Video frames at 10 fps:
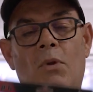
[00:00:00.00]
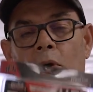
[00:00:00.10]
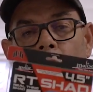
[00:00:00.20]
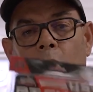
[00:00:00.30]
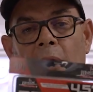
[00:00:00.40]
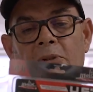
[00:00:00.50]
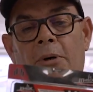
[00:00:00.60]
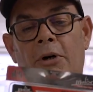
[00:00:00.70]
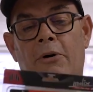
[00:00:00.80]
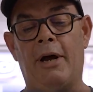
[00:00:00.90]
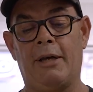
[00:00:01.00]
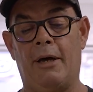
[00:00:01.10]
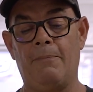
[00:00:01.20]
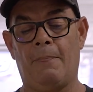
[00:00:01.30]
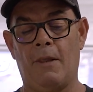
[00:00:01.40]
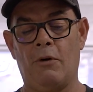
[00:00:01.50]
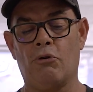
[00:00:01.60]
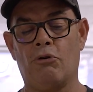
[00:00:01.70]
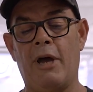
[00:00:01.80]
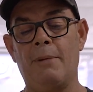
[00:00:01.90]
always been a cracker.
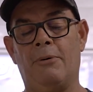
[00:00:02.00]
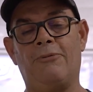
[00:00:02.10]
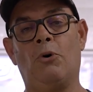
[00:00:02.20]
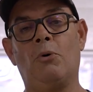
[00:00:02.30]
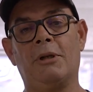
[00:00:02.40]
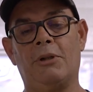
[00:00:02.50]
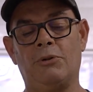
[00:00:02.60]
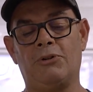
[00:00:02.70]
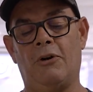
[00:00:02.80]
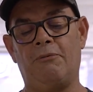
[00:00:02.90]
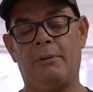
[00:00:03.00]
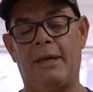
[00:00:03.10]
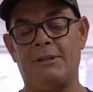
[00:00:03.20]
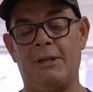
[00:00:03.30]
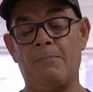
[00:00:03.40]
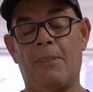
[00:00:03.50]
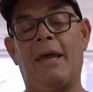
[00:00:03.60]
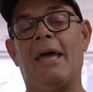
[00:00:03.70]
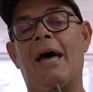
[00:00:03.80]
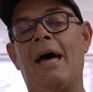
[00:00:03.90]
Great performing little soft plastic.
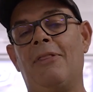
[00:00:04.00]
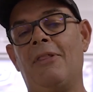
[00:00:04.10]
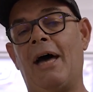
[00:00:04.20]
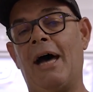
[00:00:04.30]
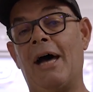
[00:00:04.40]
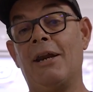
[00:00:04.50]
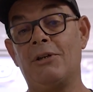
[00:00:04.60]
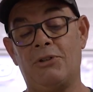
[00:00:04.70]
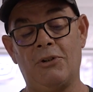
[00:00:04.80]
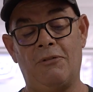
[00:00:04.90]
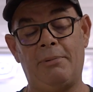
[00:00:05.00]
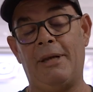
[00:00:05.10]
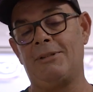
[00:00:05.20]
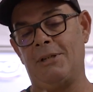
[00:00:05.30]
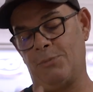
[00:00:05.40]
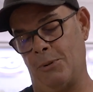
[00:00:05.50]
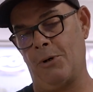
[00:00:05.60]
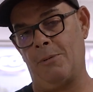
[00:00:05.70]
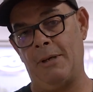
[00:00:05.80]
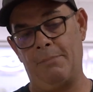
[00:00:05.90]
They aren't the hardiest soft plastics, we've
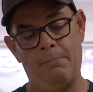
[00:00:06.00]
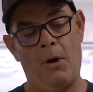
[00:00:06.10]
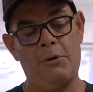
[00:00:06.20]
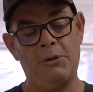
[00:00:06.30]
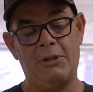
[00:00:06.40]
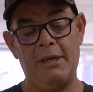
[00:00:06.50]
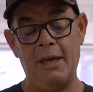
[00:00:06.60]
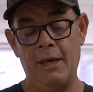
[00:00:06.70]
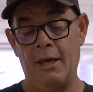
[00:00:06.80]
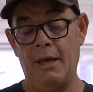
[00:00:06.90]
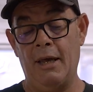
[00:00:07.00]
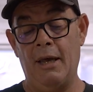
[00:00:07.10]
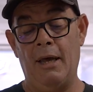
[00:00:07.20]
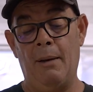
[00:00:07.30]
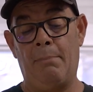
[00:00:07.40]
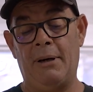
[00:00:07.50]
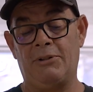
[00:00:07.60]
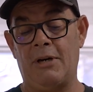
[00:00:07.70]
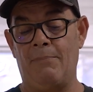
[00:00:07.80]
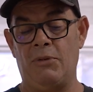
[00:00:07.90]
got to be honest here,
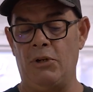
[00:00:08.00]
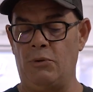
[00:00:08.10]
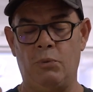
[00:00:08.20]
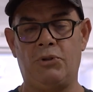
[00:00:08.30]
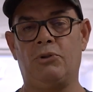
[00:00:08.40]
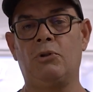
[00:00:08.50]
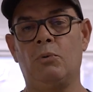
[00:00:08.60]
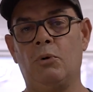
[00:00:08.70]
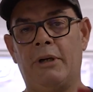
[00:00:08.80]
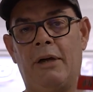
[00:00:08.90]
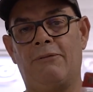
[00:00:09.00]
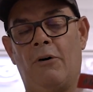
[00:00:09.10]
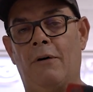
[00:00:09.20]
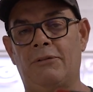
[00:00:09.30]
but you still will get 5,